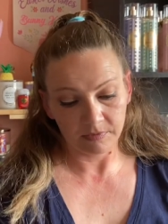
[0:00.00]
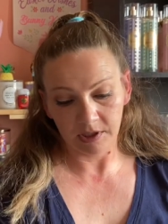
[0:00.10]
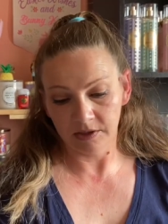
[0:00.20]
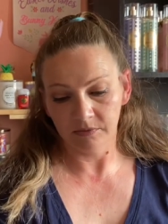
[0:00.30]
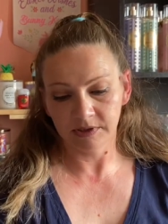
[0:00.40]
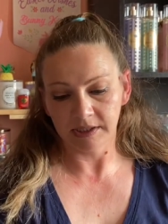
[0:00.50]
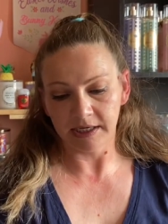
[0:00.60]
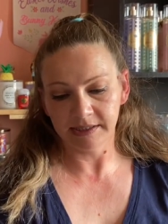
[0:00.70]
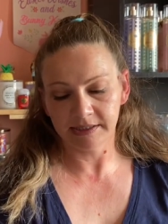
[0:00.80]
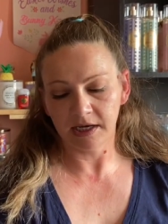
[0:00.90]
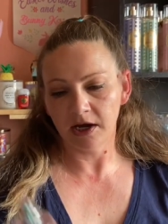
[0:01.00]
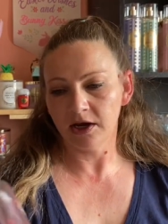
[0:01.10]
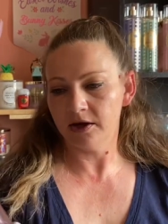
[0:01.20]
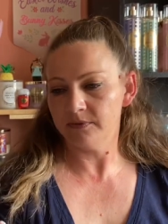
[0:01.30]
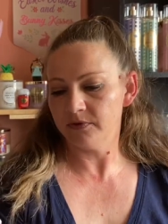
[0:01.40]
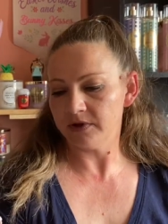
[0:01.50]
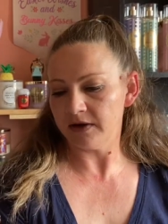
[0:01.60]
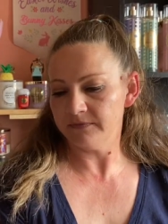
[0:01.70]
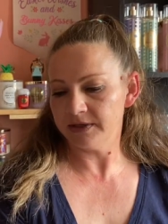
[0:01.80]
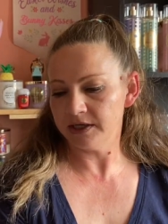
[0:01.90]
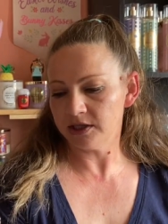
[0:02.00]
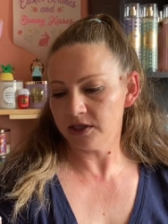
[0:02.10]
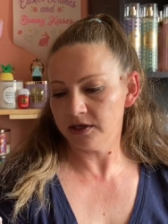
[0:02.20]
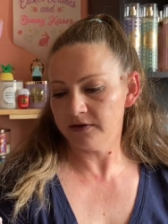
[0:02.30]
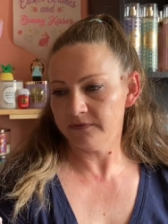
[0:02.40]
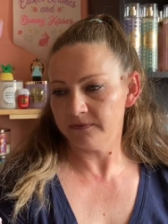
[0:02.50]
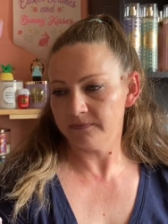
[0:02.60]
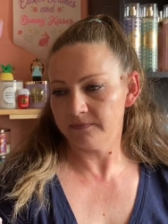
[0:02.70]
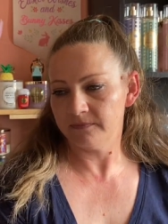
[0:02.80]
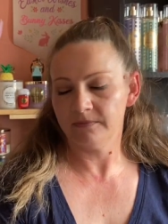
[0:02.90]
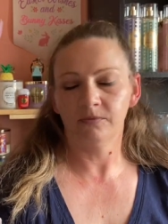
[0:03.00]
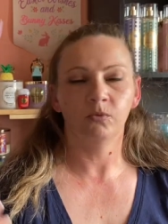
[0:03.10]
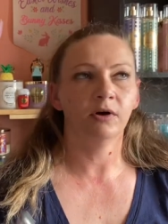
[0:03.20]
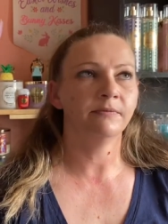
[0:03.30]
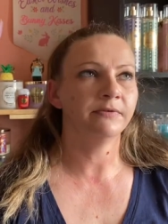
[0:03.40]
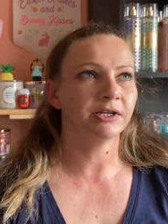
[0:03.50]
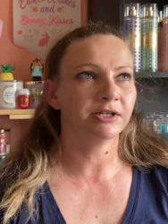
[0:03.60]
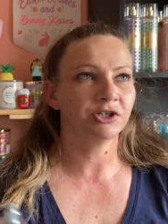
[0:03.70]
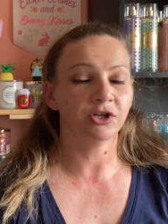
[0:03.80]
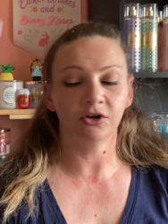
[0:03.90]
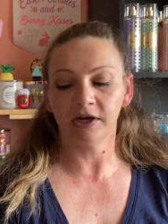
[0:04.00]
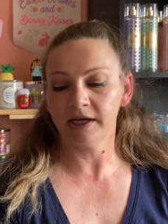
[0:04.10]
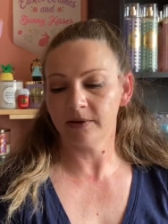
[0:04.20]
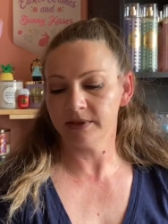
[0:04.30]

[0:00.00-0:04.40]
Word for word: it was nice. We've got Warm Vanilla Sugar, I can't